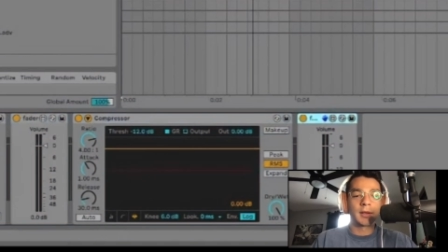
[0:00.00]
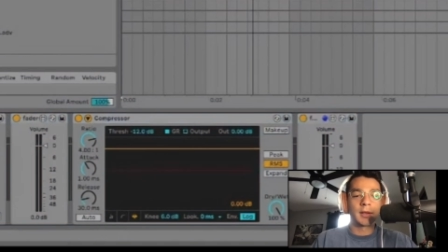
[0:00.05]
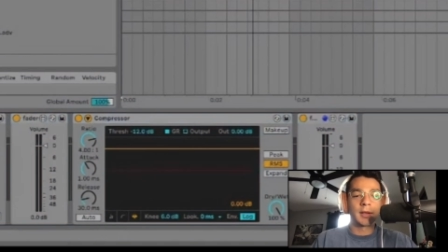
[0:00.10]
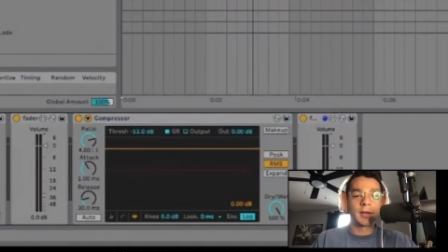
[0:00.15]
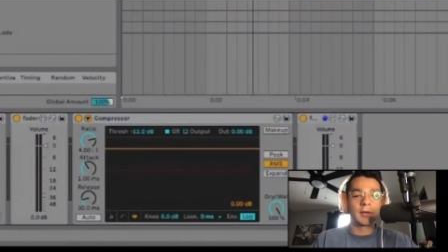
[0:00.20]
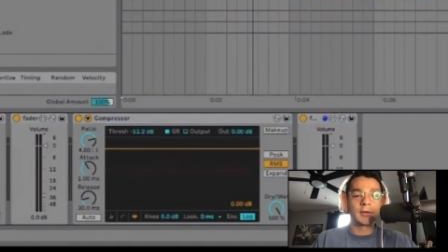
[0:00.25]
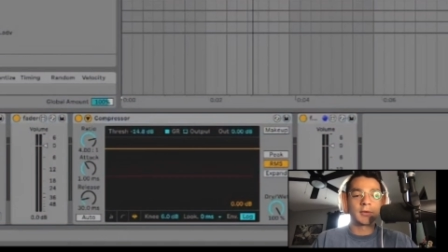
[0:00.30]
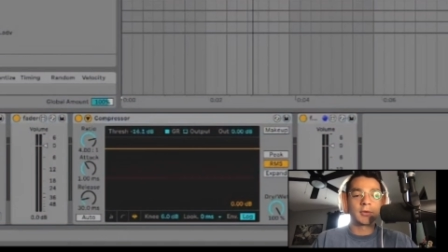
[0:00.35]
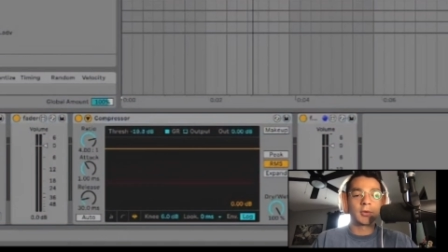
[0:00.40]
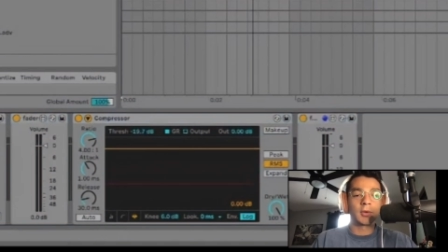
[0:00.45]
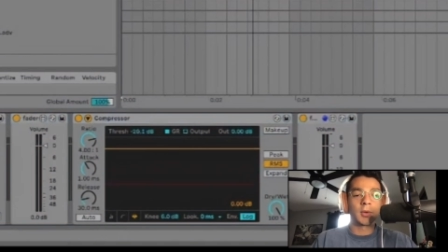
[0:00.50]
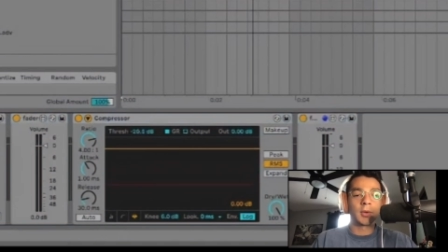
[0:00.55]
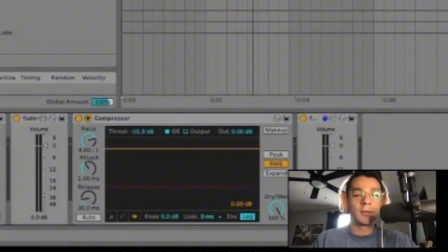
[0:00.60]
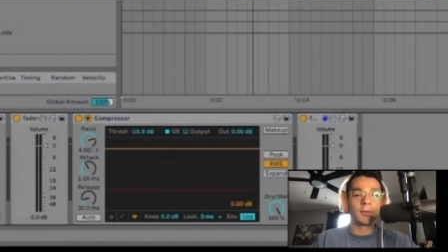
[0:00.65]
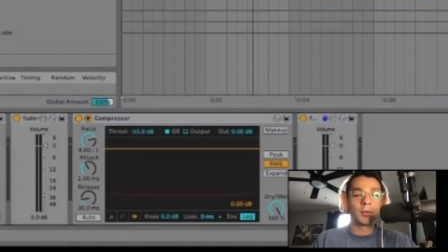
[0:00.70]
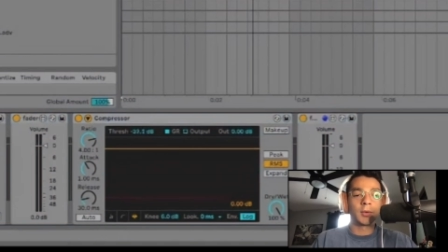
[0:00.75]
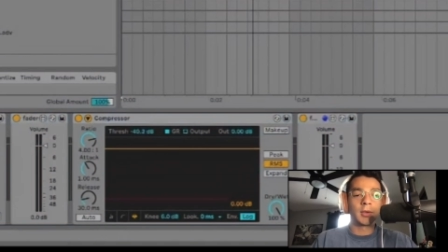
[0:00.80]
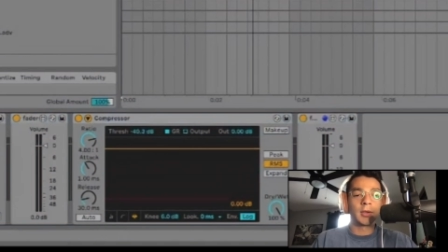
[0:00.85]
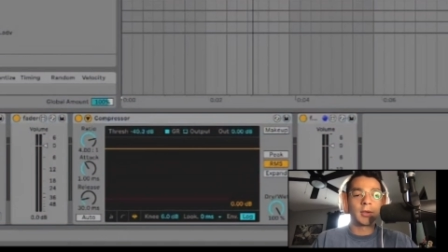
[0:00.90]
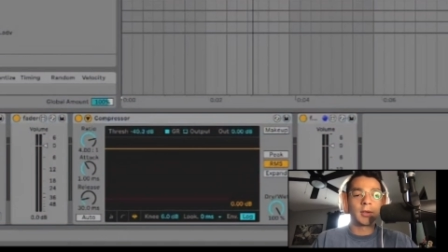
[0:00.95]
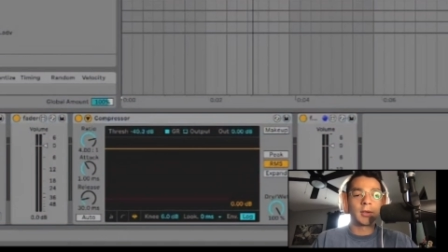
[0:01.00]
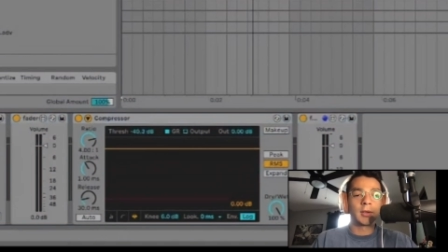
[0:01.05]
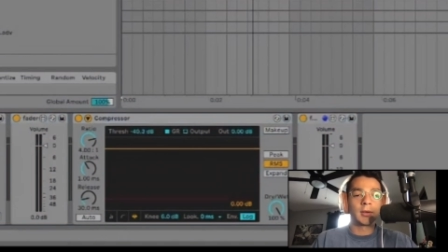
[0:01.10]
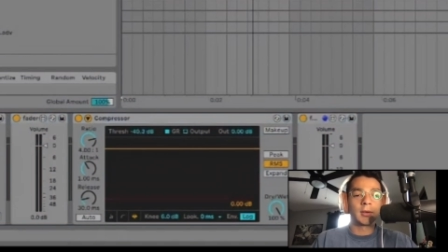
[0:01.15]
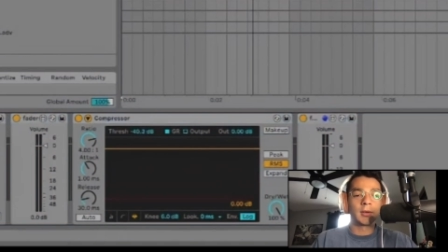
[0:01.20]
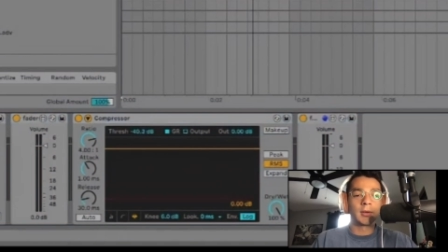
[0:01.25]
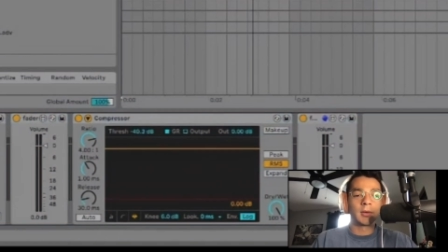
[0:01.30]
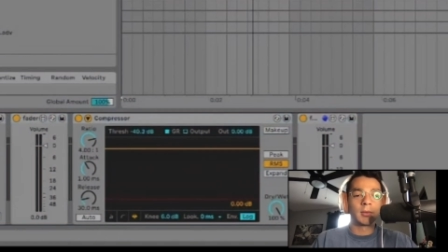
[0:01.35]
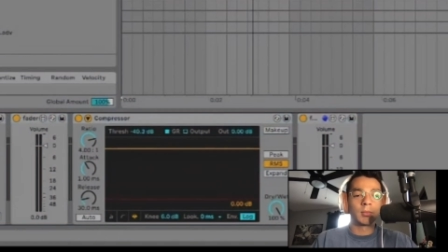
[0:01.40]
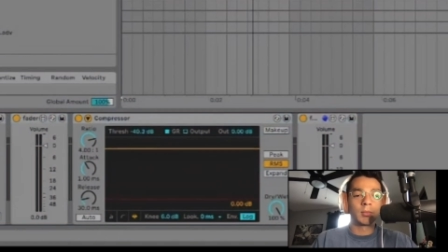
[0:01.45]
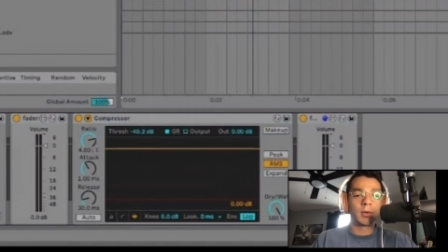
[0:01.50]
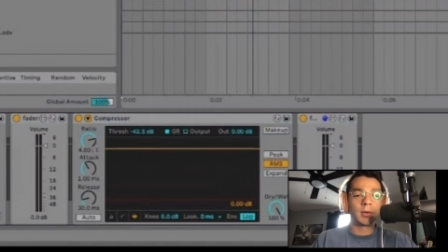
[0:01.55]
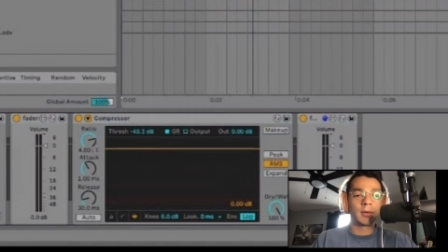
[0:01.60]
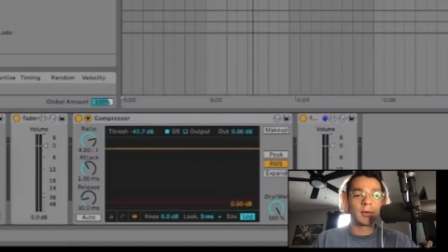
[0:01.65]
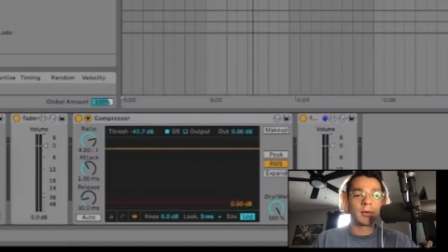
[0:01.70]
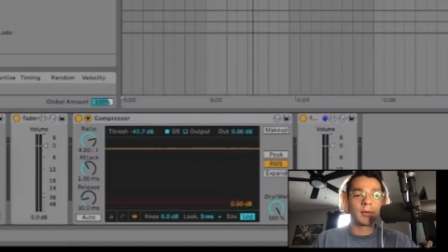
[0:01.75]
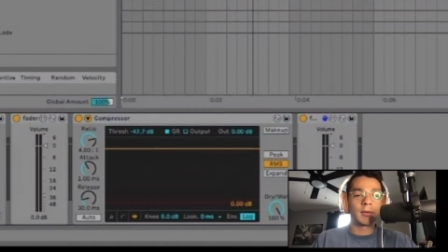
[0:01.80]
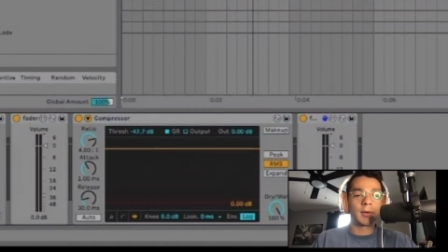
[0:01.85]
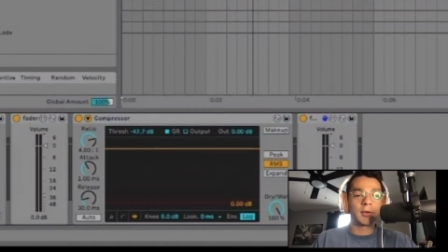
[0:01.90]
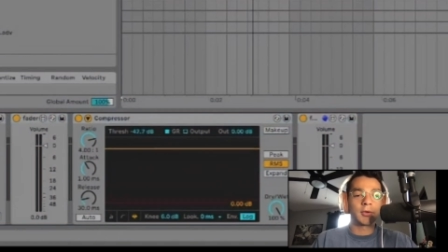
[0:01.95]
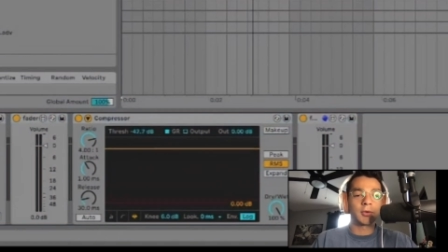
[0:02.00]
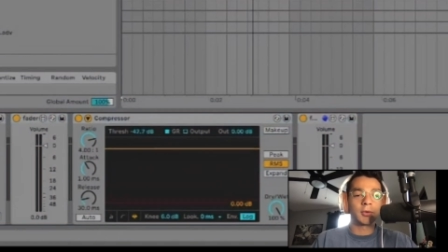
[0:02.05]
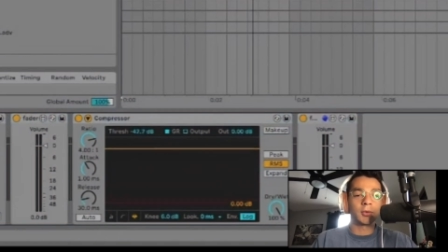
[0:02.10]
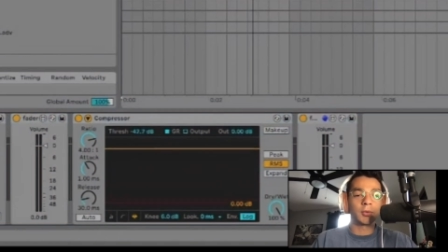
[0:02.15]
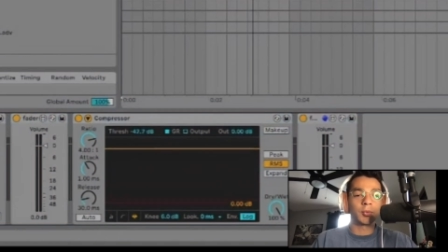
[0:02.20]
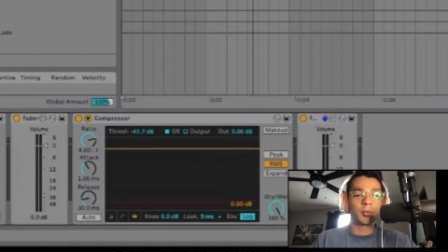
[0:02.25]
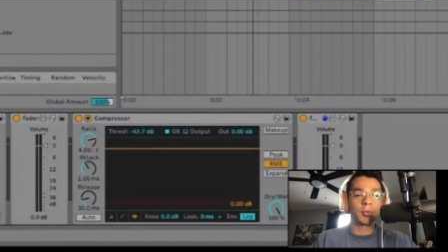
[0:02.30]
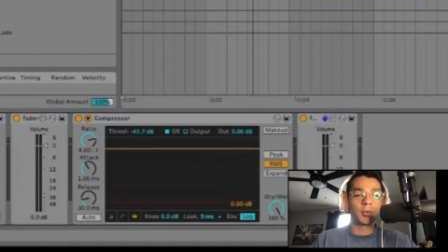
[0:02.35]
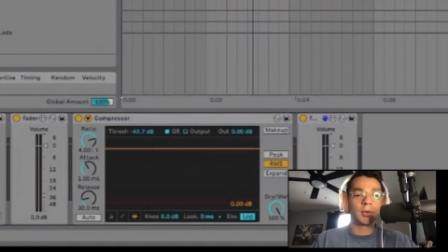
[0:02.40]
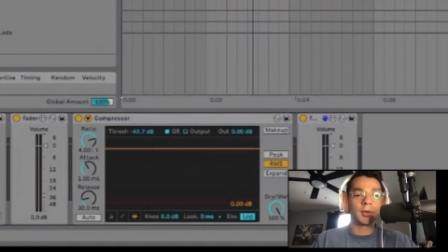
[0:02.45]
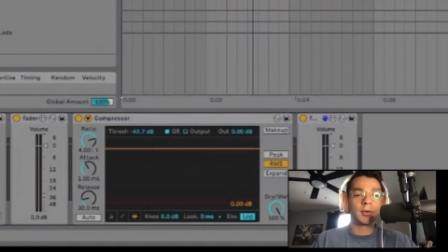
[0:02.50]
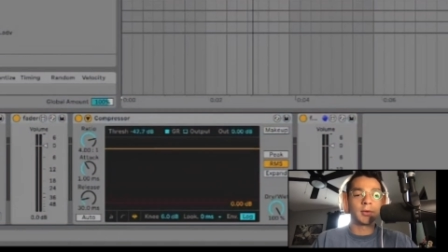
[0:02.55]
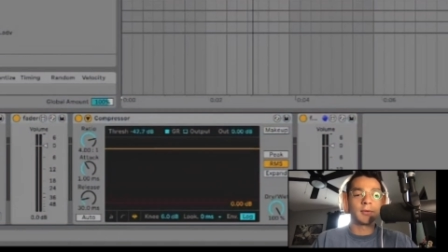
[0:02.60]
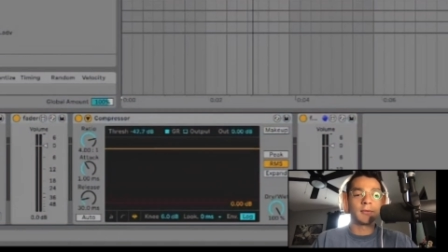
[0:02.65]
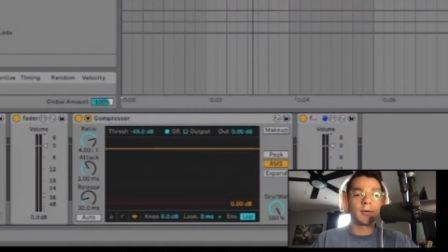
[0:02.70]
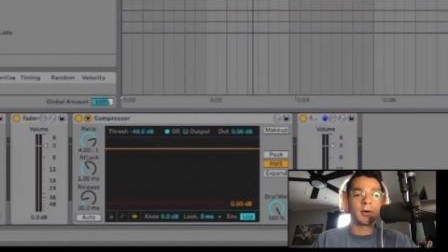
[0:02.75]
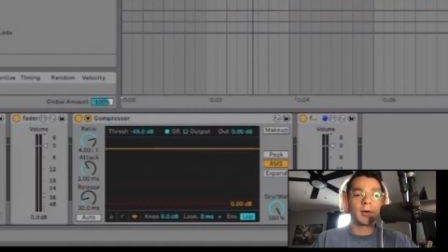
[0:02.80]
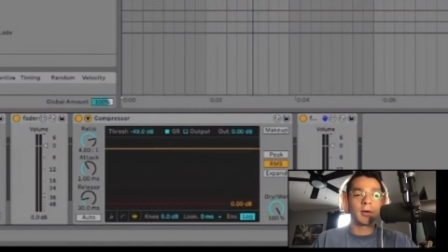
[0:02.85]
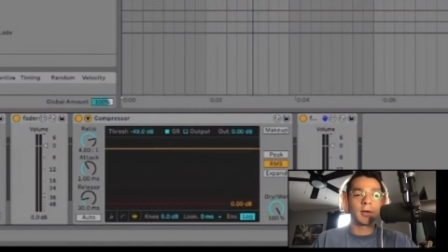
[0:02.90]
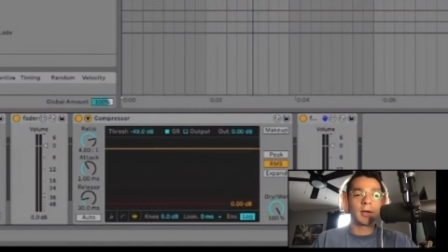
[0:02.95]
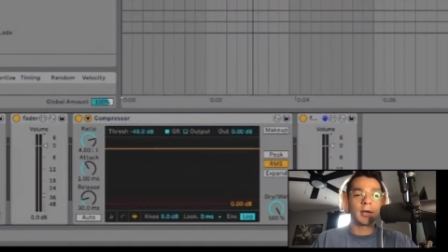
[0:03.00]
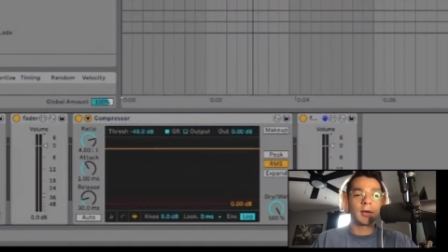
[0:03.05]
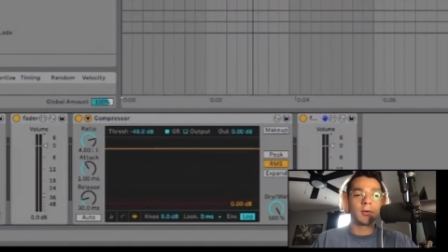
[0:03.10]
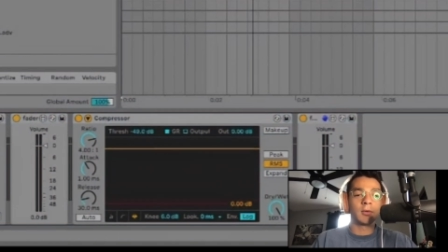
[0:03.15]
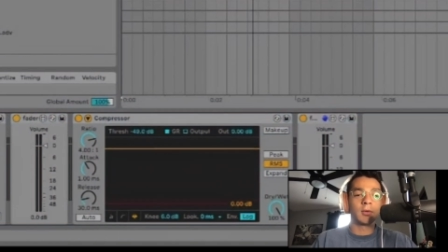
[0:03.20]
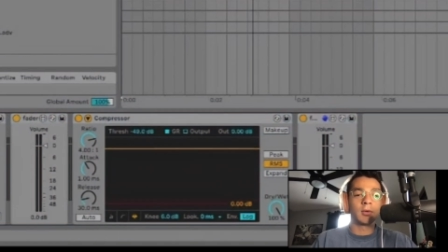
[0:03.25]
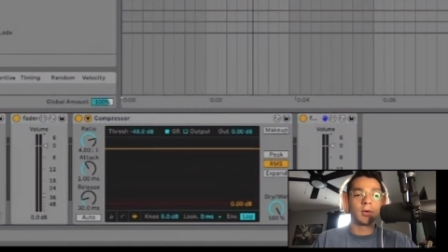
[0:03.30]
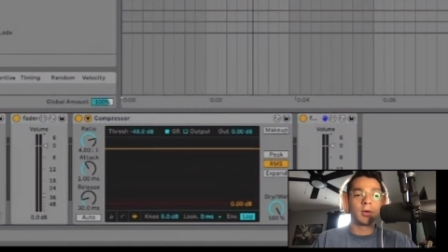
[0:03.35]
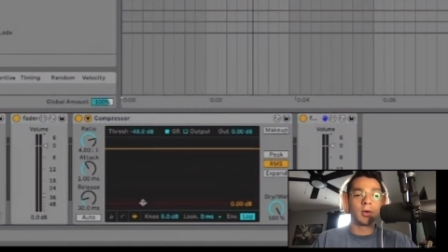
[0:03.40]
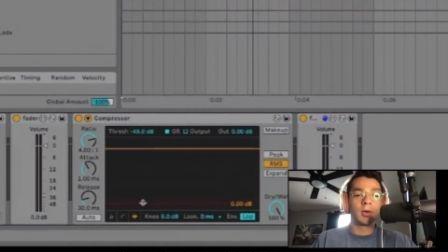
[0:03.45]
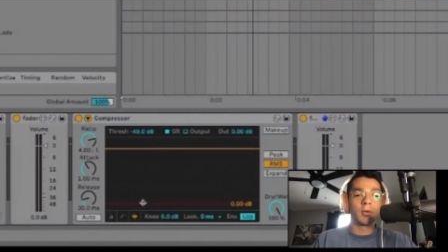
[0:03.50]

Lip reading: And so if we bring the threshold really far down,